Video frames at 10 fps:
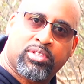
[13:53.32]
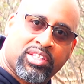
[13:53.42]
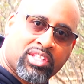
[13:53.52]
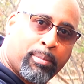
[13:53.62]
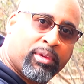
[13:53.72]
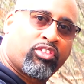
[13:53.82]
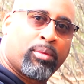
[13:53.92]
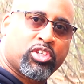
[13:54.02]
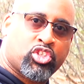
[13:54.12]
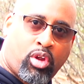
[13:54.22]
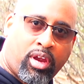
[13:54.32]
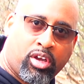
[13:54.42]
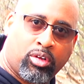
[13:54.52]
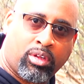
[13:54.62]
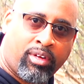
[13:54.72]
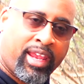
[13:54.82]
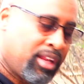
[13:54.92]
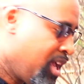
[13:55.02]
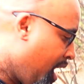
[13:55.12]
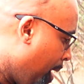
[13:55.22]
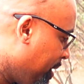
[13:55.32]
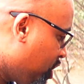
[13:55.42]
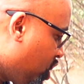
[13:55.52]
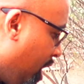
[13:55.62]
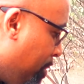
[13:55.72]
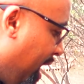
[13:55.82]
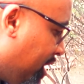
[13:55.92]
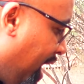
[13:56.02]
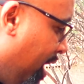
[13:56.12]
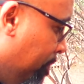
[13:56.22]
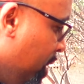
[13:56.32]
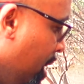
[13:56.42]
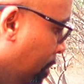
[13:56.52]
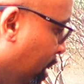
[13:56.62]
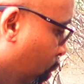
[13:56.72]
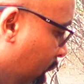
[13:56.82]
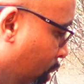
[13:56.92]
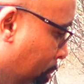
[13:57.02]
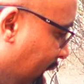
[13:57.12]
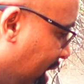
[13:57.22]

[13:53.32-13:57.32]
that's coming from this charcoal, all right? I'm gonna shut it back down, but we will meet